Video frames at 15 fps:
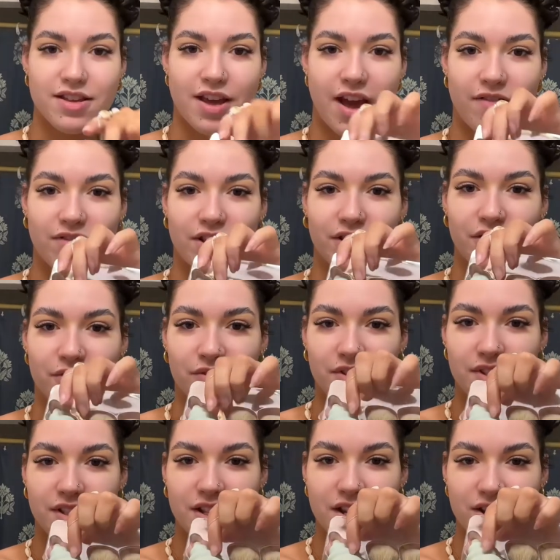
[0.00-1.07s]
have the little
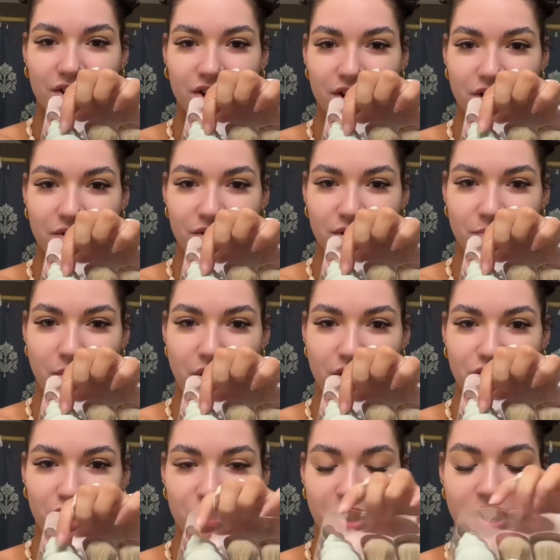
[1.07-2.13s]
seashell
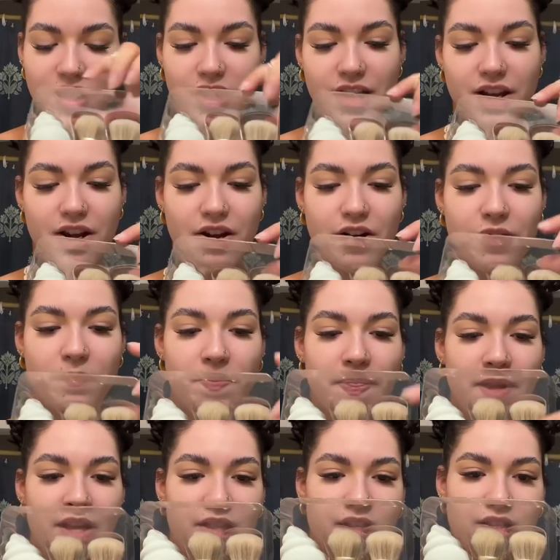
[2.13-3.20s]
sponge right here.
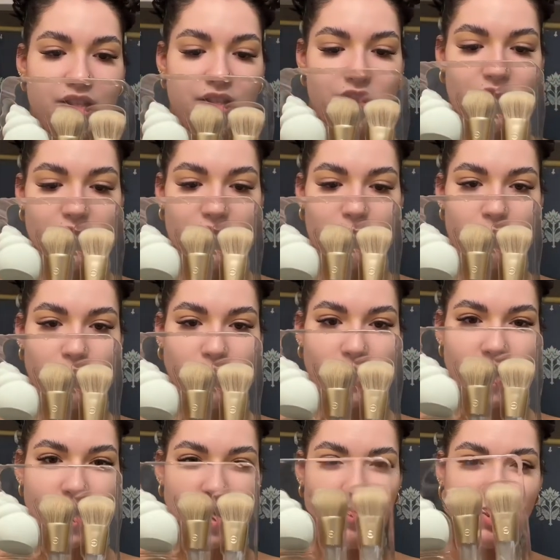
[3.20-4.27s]
This is their,
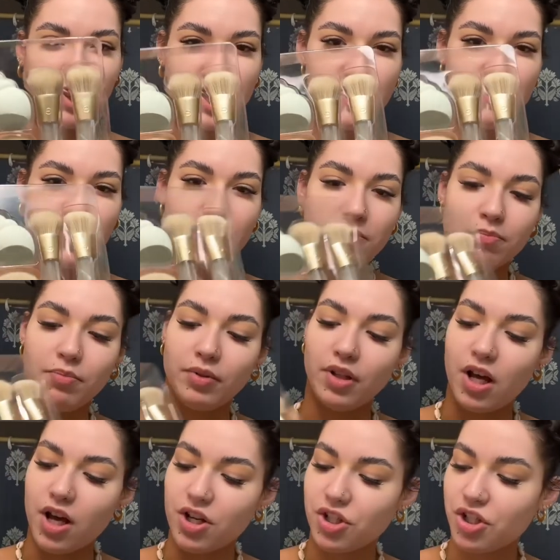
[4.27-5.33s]
I believe their
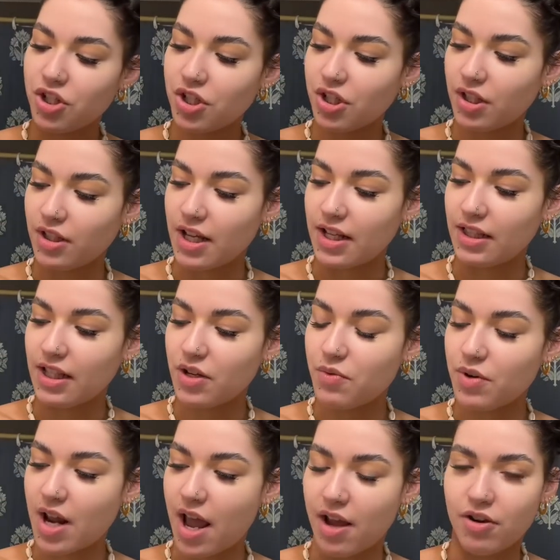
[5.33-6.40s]
blush, like liquid
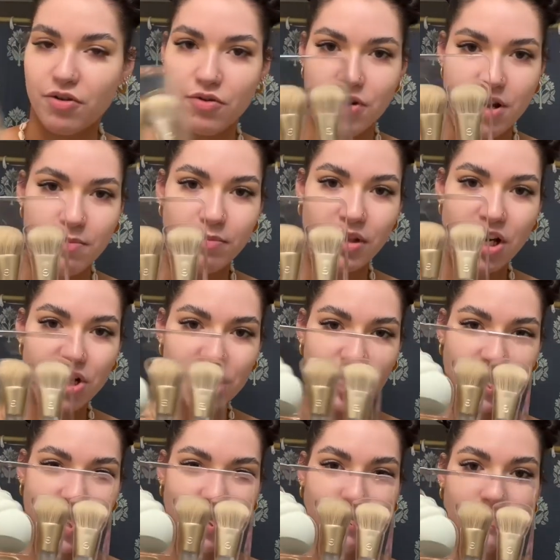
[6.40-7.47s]
and cream blush, and
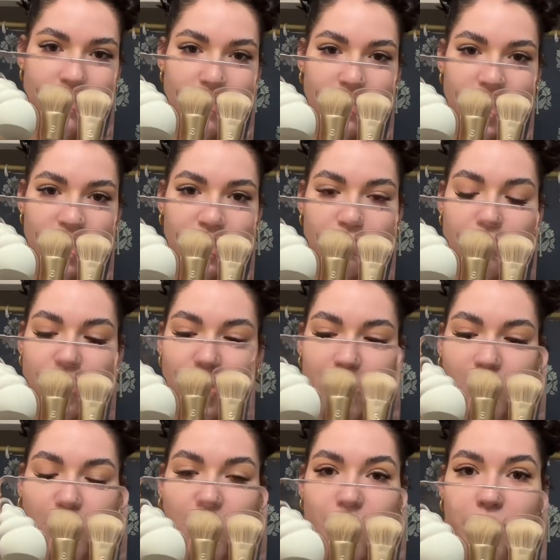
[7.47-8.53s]
then their foundation brush
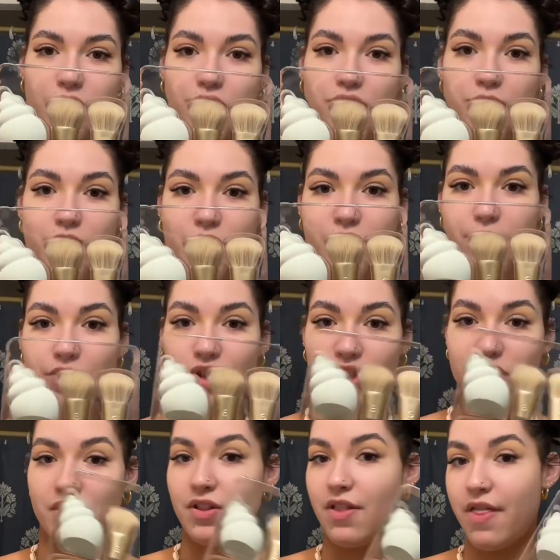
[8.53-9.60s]
along with the kabuki brush.
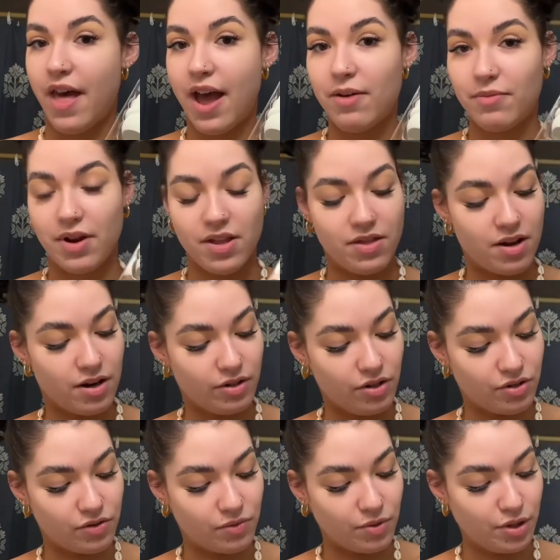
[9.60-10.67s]
That right there
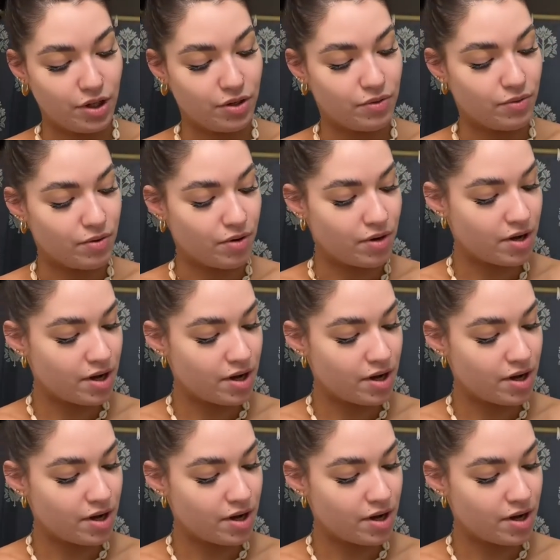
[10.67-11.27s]
looks really cool.